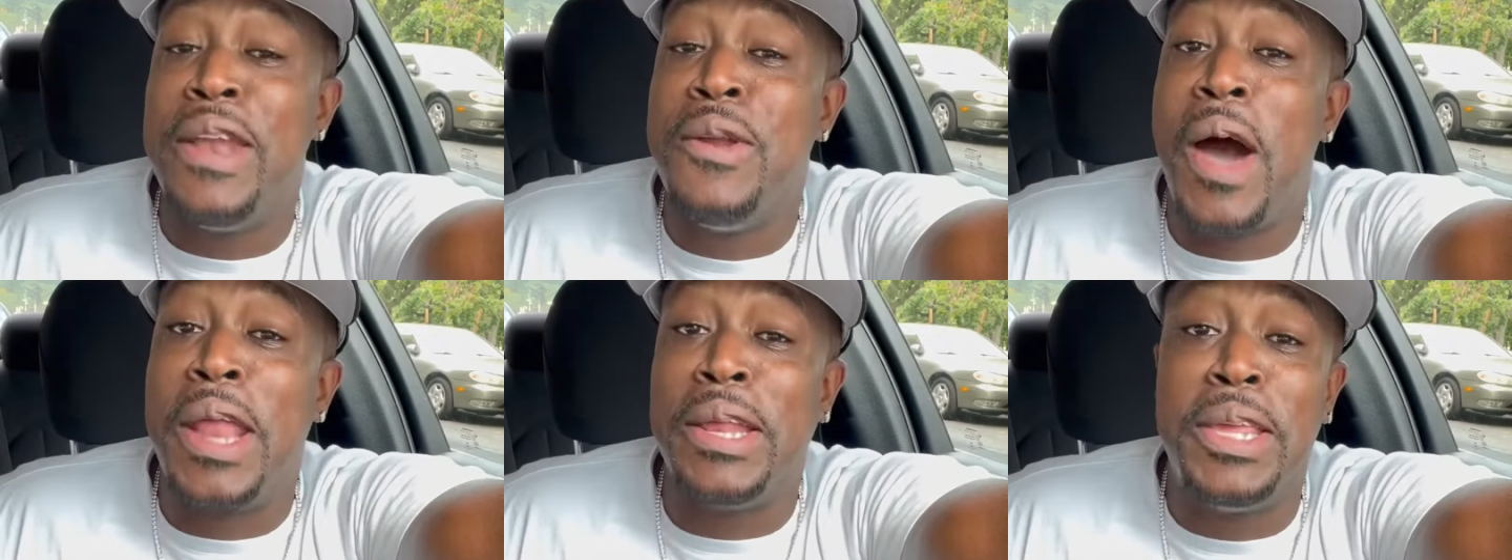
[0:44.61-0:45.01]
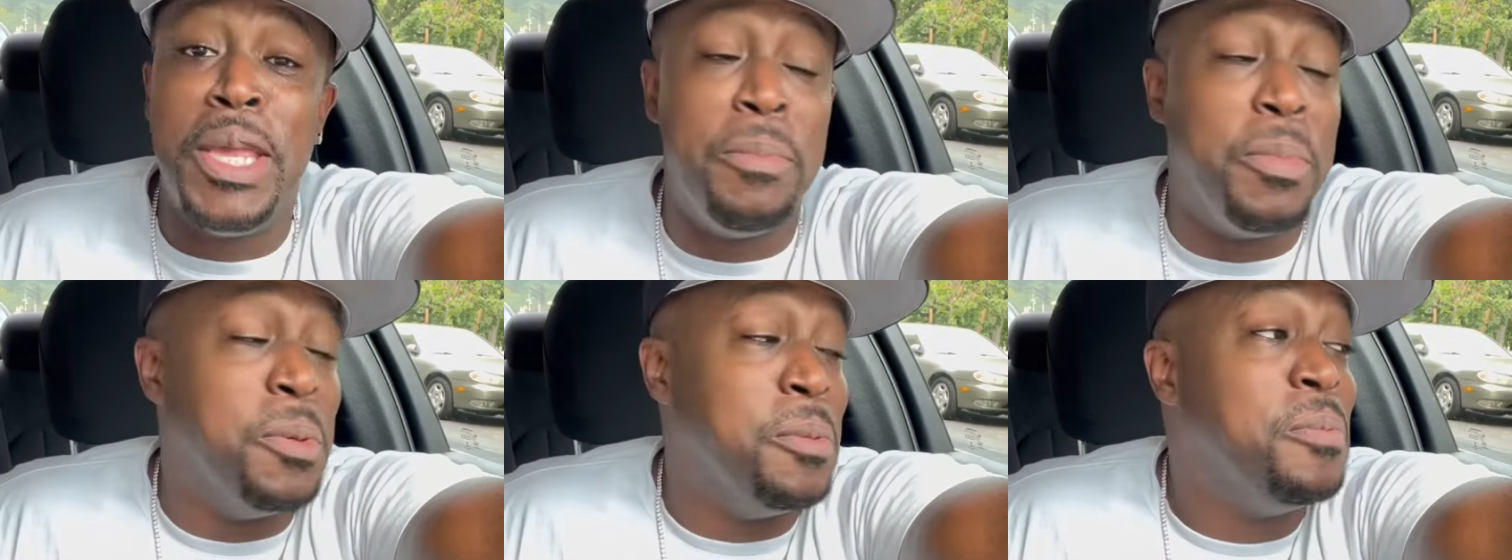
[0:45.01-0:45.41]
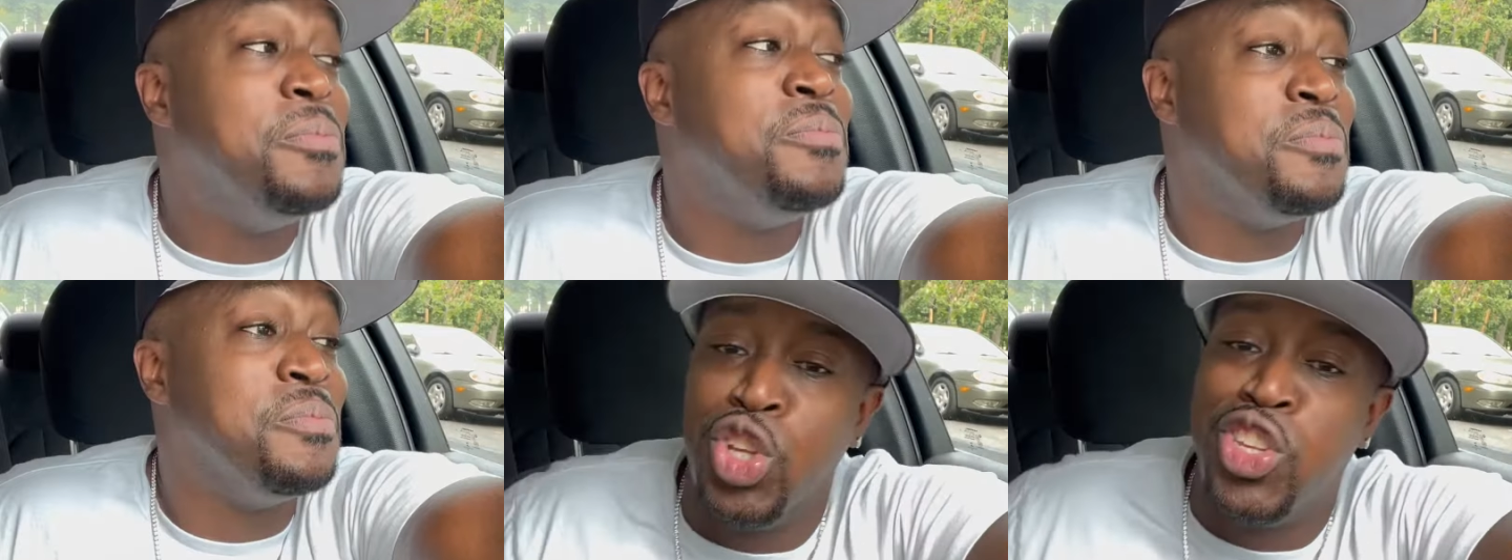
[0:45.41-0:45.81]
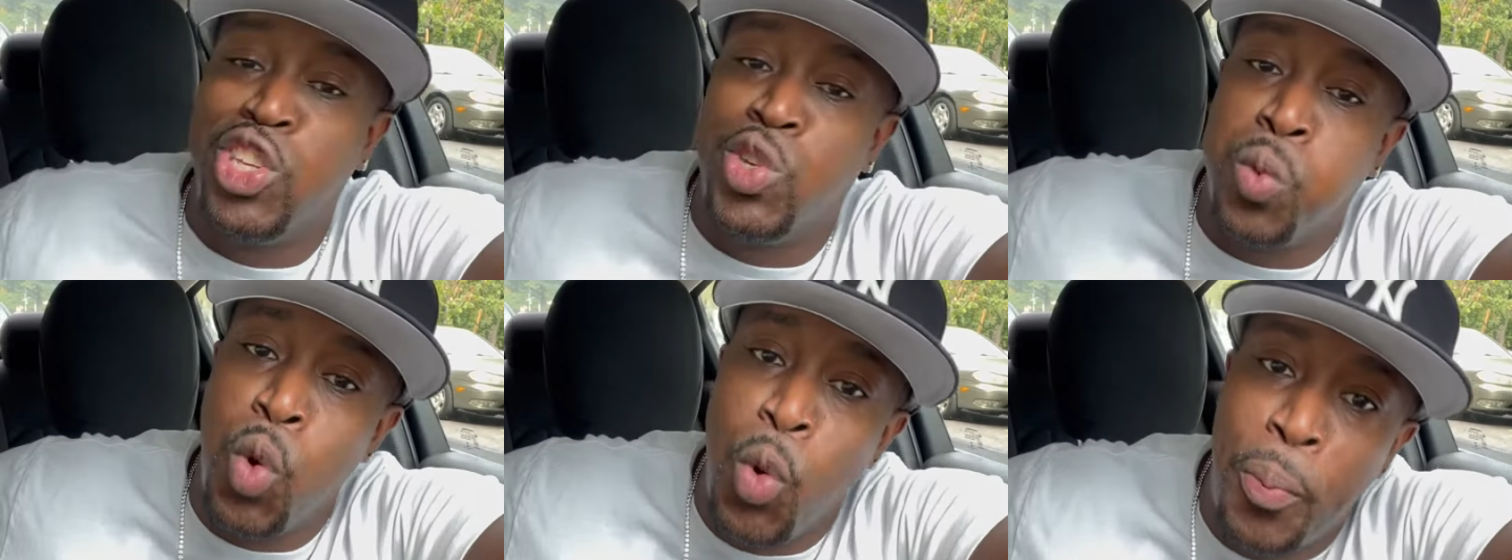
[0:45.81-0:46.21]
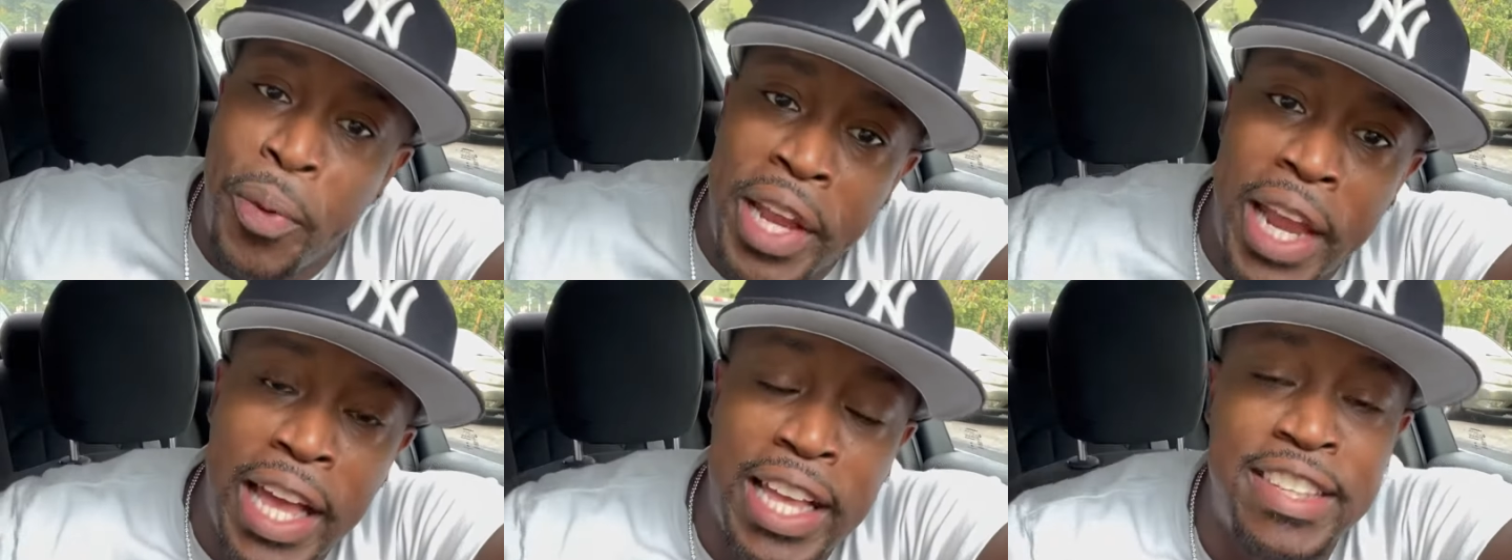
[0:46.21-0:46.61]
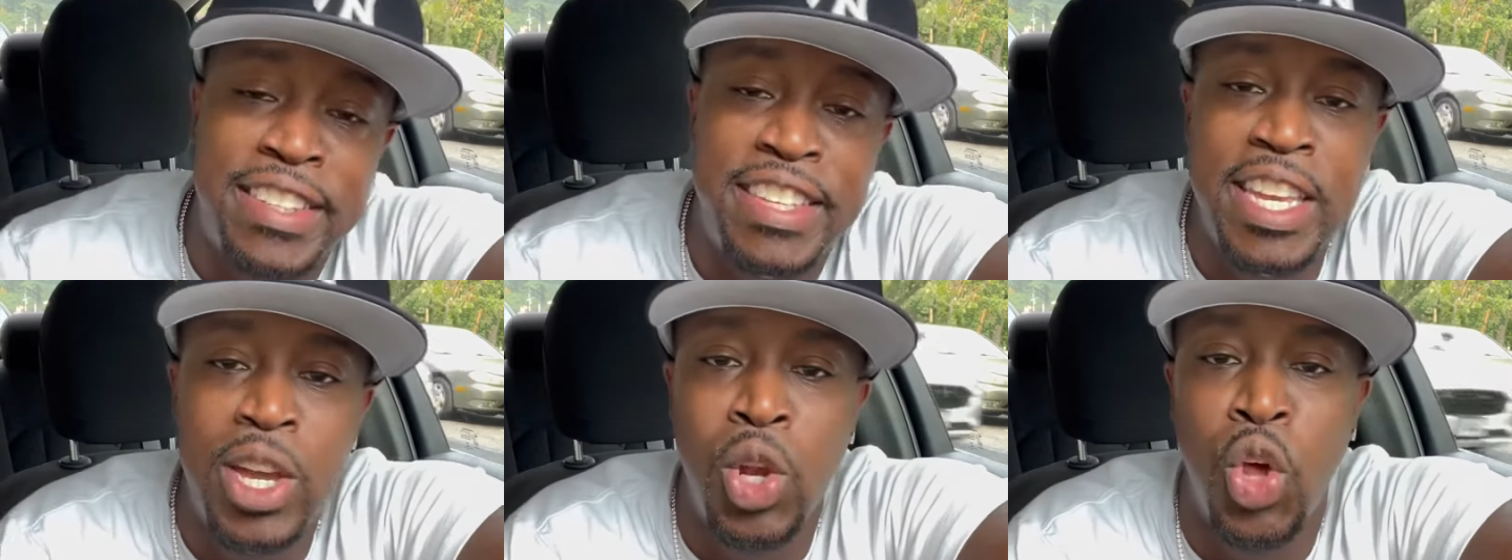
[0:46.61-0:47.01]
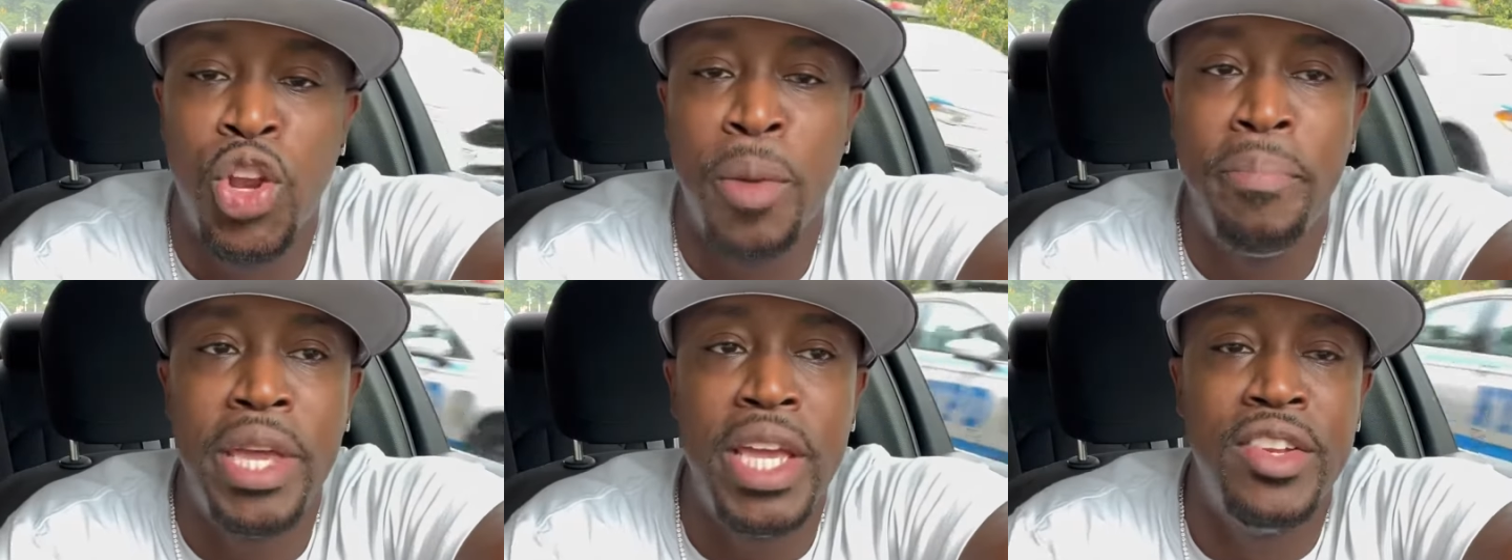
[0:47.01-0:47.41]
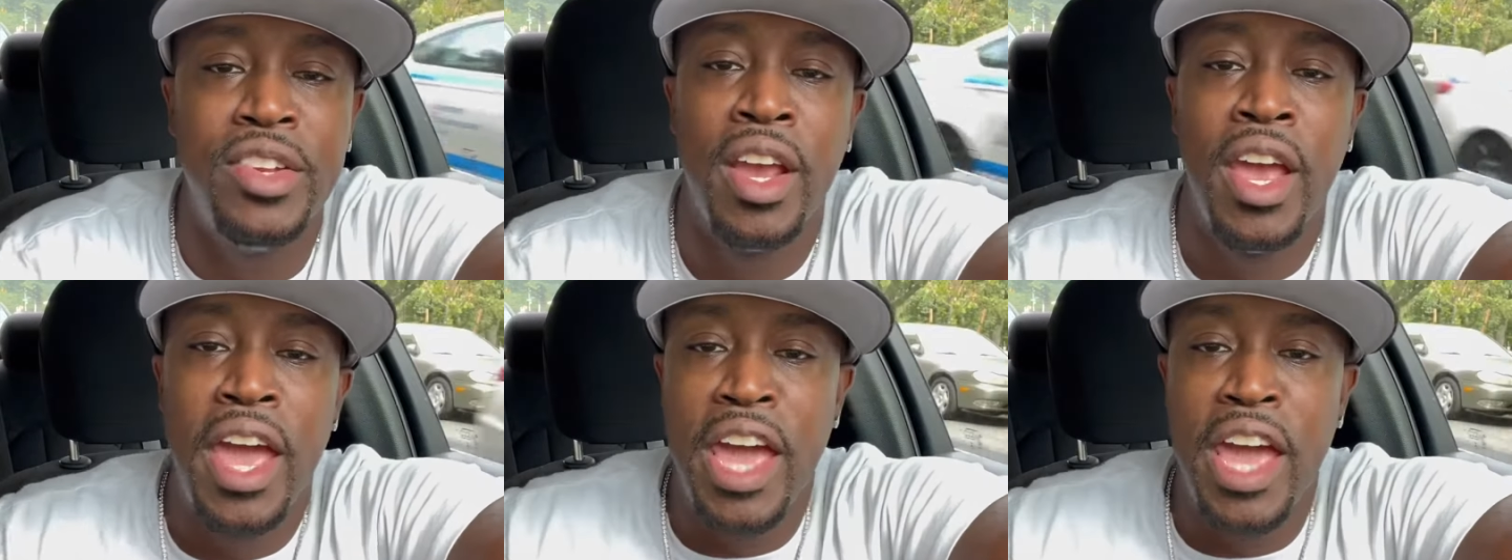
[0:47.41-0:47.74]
I know how to keep them. Swoop in like a seagull on the beach